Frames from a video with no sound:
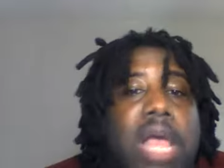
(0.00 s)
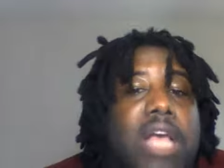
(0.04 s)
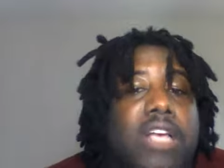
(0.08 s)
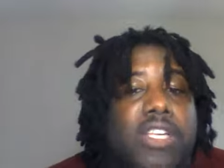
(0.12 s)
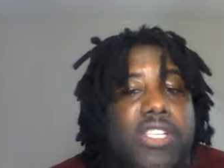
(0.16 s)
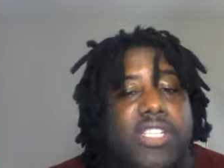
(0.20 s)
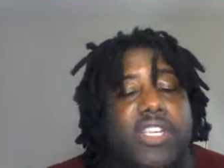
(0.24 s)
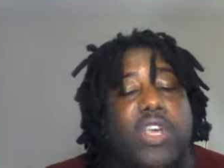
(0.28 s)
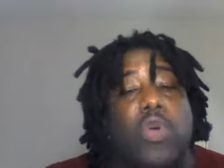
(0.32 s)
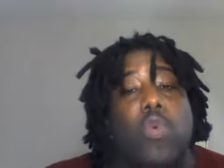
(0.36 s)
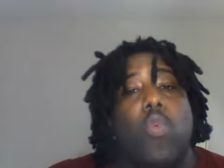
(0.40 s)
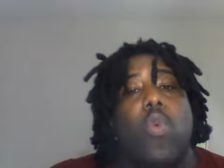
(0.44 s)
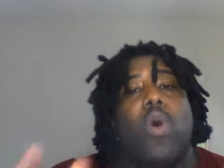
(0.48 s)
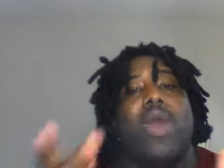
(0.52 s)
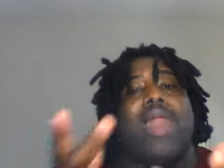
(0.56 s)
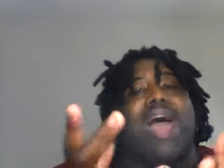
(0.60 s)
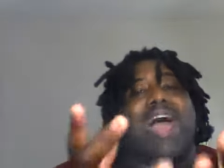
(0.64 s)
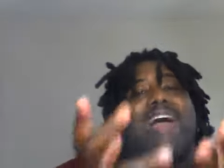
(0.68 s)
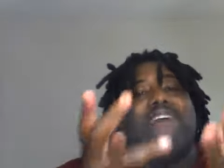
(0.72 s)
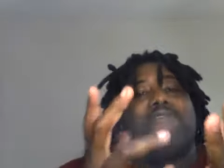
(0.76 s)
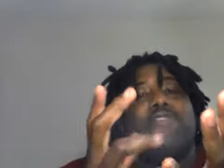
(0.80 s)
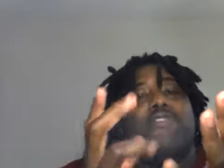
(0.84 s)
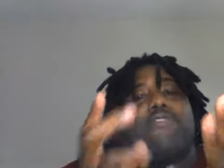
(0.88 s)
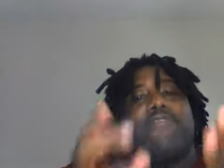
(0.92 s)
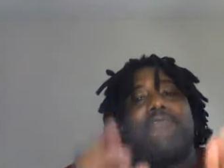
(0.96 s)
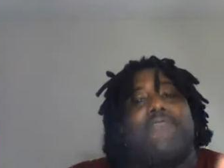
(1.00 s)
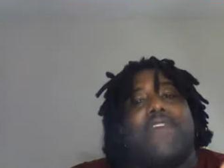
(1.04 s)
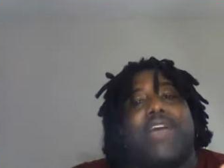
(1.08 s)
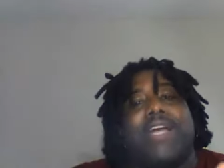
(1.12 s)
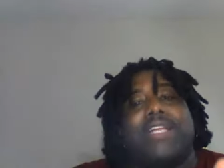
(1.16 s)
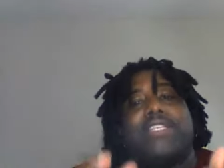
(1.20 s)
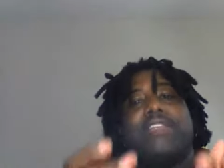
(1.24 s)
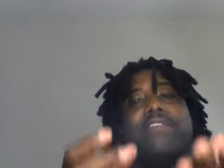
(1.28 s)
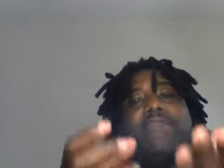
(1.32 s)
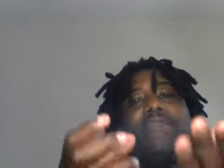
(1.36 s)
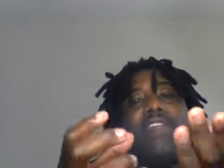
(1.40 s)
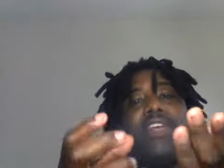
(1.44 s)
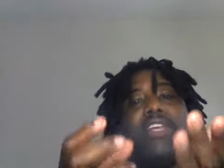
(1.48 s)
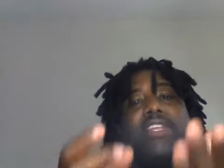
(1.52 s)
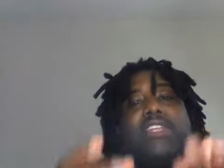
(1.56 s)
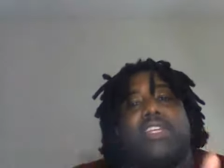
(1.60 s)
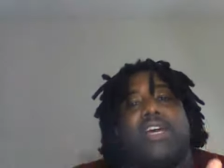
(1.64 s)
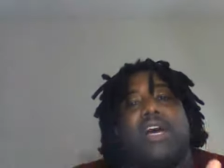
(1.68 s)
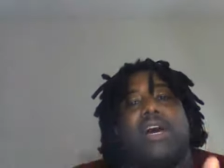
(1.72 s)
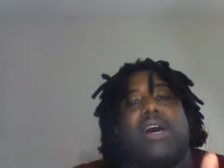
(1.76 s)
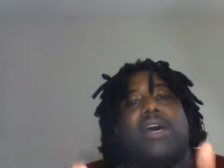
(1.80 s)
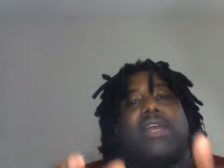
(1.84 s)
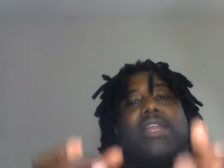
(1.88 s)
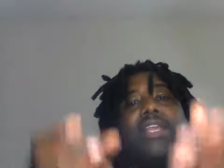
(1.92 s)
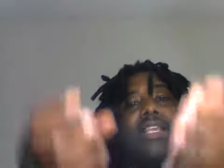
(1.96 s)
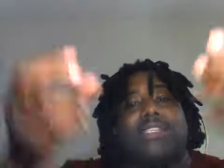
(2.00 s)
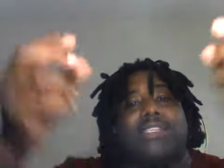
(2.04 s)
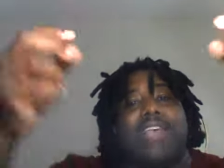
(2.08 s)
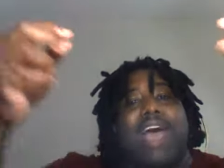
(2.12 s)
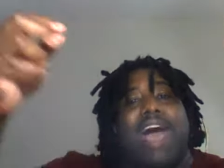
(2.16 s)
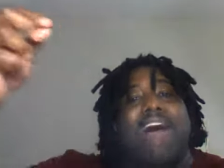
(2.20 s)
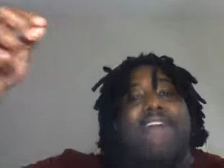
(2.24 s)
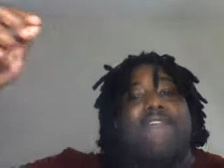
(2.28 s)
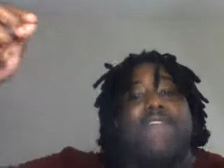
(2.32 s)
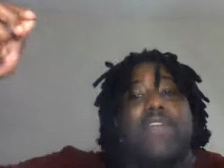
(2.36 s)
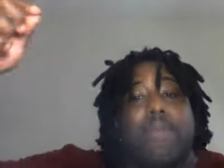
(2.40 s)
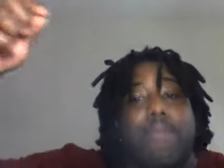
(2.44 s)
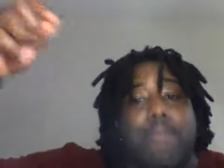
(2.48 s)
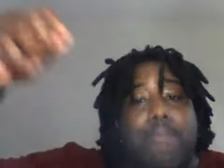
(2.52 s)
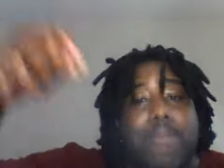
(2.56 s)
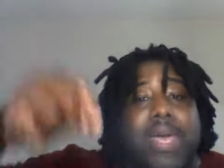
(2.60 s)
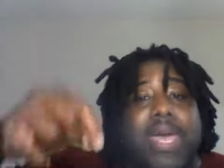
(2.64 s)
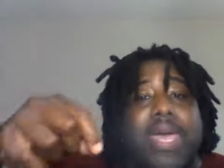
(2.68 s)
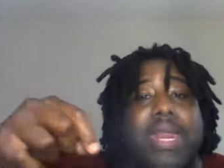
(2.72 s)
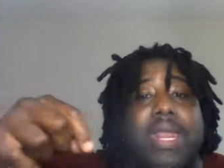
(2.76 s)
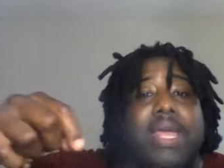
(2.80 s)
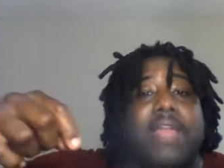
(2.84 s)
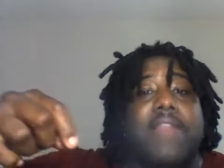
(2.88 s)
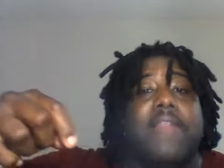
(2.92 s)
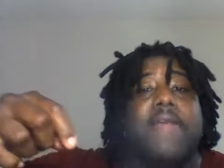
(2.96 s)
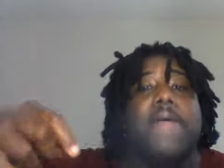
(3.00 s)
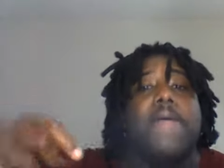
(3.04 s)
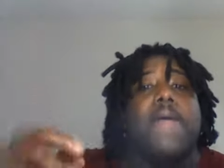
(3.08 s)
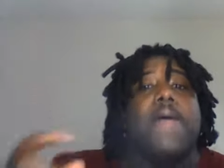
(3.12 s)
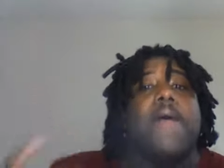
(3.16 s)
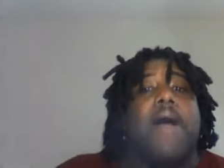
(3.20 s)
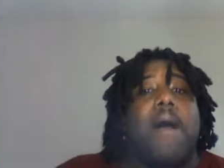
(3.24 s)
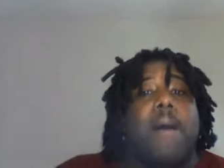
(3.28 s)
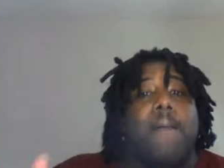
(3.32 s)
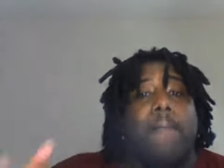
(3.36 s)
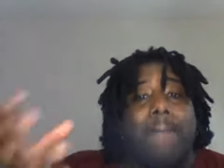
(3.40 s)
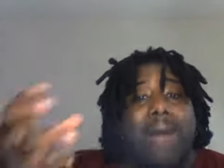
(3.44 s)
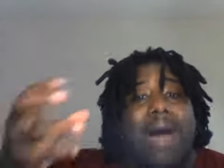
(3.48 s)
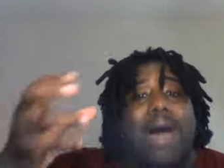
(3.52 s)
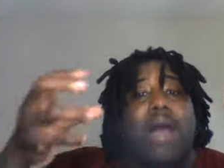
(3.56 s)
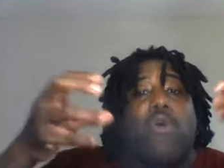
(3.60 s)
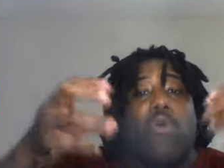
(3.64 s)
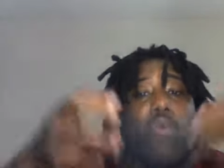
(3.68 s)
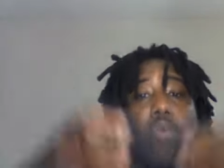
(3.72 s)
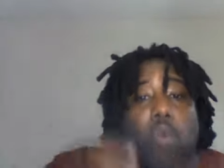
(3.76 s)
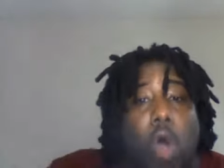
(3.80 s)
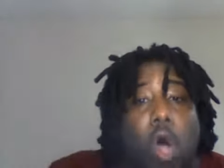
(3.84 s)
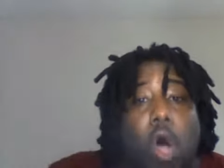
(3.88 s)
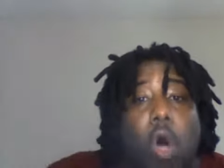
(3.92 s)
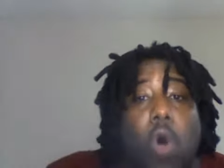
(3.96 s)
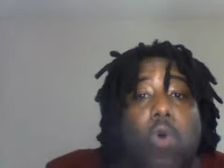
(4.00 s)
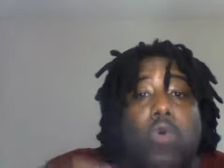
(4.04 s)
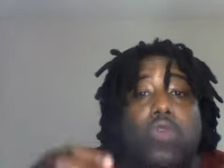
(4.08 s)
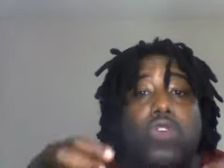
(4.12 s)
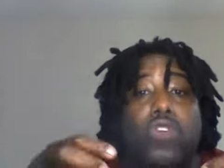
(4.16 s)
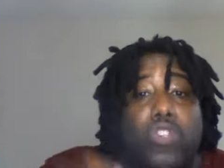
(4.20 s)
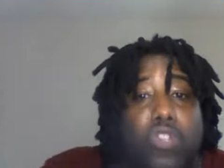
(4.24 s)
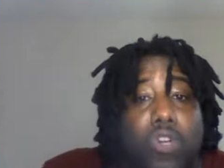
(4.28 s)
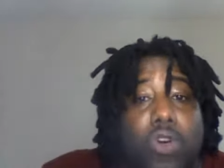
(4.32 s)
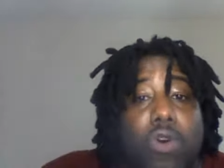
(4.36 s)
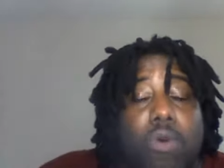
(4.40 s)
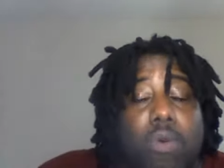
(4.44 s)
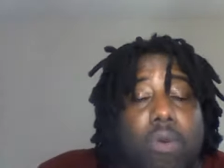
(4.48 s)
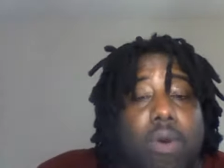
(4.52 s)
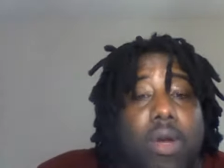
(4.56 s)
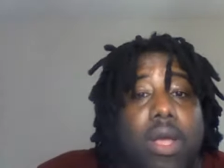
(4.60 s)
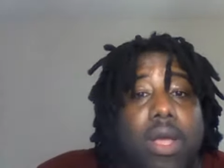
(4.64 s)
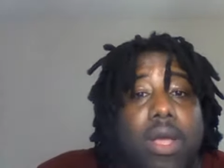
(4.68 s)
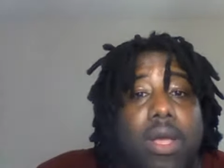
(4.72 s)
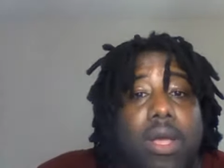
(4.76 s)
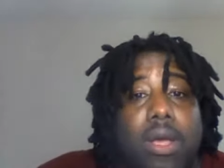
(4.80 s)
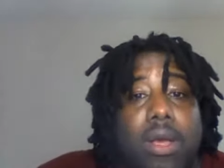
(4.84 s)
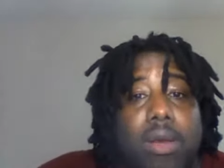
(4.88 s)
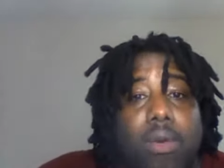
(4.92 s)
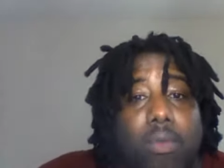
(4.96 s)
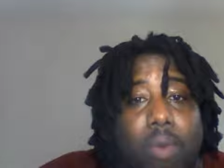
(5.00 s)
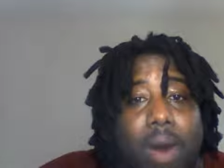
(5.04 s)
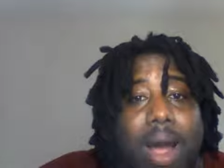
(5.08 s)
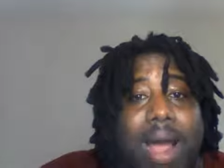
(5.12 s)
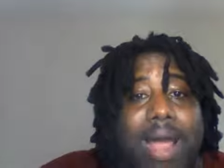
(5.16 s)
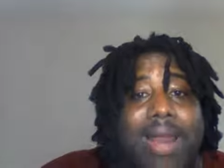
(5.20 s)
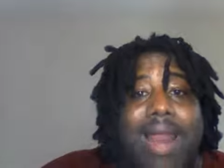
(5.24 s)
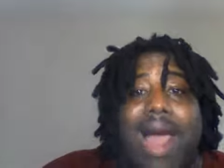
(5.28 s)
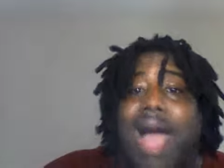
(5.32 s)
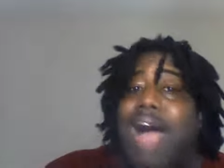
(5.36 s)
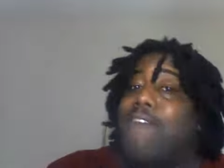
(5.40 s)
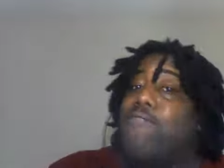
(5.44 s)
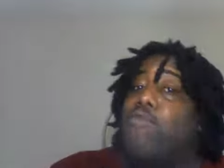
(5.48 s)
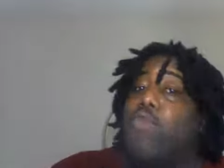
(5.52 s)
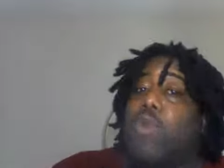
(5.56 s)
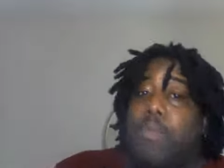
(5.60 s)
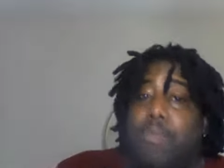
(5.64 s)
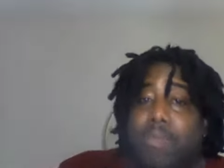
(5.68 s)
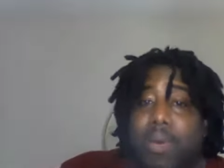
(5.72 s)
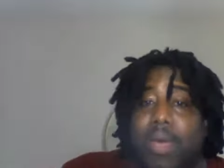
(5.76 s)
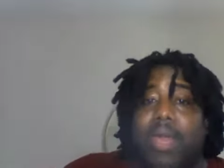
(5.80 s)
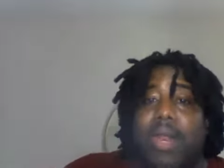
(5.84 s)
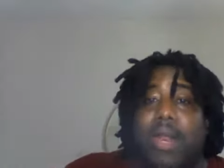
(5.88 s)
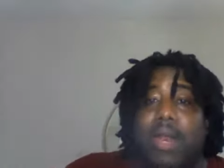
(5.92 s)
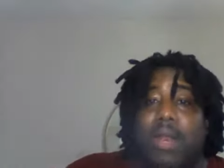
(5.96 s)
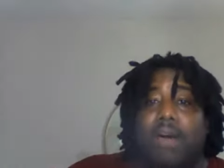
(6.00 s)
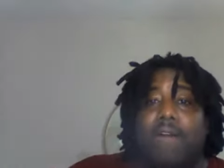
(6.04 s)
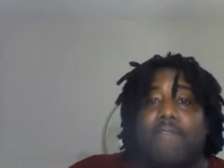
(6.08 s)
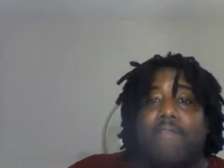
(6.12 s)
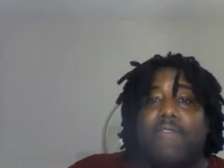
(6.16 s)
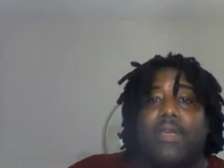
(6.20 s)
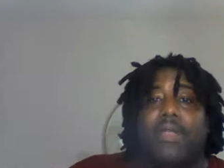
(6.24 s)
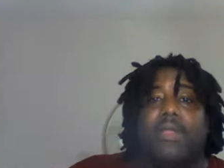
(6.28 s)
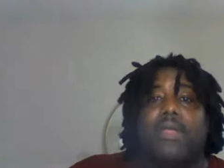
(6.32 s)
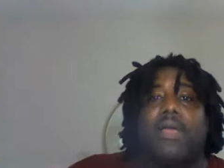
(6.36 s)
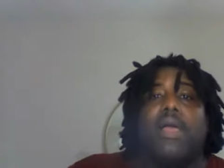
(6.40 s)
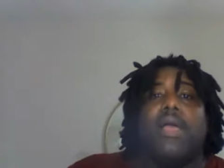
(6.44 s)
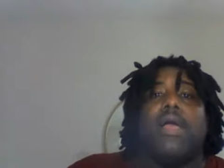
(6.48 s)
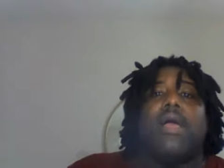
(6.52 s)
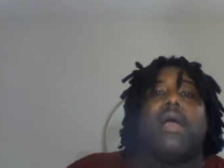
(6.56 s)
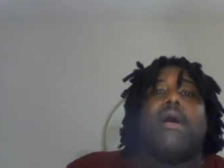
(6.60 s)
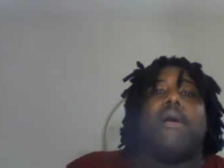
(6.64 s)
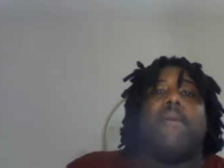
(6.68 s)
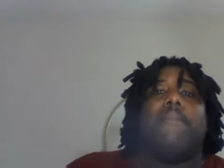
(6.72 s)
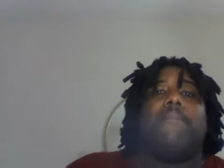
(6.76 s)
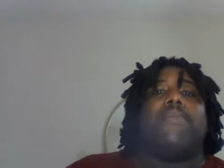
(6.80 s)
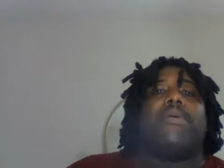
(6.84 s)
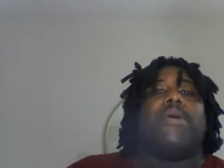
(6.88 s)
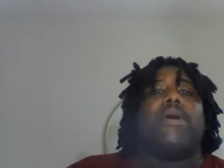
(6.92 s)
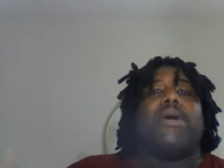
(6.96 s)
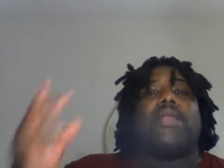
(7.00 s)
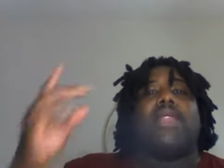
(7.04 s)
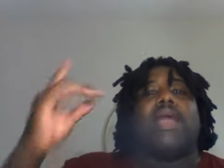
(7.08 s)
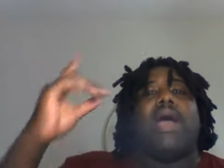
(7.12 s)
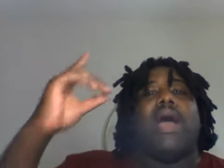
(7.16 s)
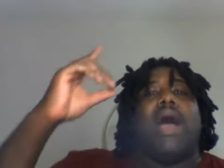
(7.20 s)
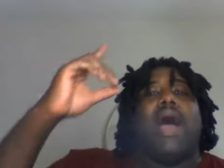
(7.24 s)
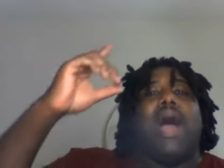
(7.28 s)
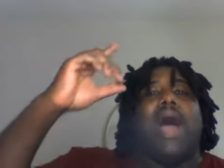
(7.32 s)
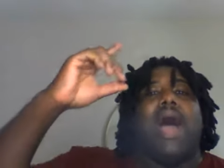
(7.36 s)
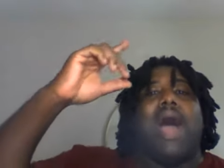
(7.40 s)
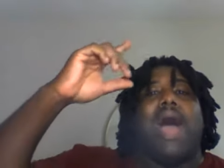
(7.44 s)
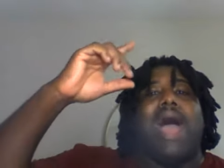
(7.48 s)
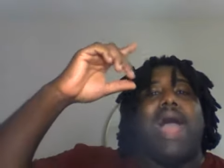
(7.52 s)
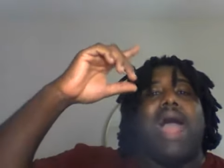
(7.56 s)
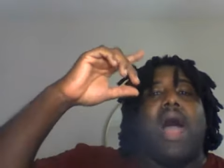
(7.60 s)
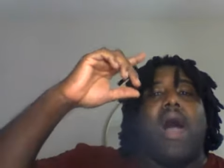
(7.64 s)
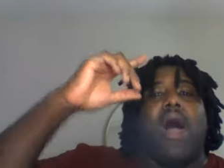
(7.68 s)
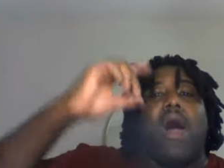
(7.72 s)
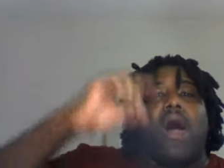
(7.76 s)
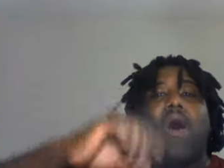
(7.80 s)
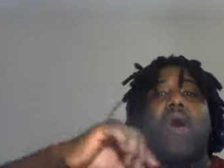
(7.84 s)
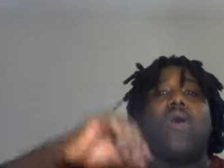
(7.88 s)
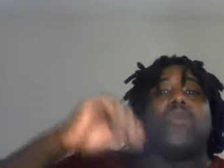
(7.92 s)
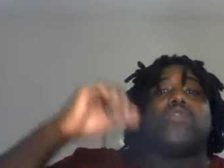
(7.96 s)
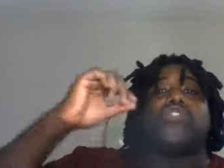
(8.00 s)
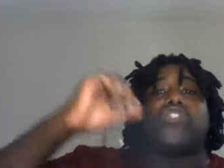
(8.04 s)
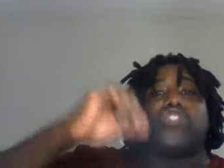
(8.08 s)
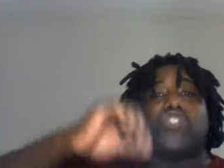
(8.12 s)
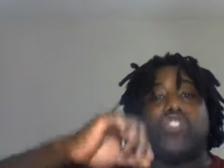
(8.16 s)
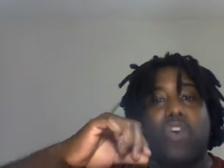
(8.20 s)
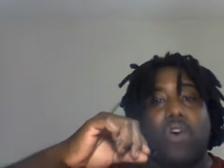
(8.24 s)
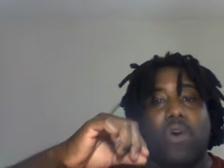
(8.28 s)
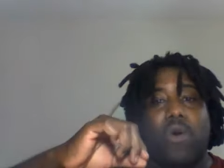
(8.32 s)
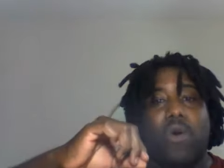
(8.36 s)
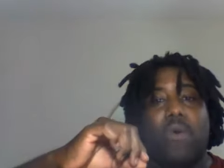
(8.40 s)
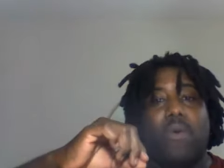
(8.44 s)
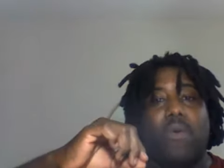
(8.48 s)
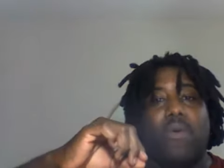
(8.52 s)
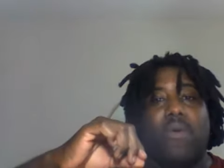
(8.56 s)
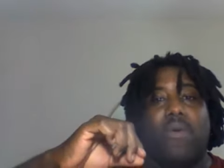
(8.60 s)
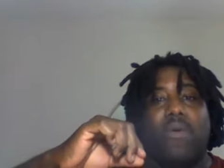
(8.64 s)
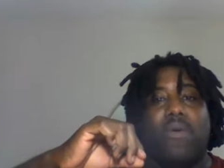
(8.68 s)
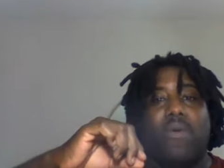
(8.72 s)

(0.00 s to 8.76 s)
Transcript: See, what I've effectively done is I've admitted my wrongdoing, right? I've repented of it, but I also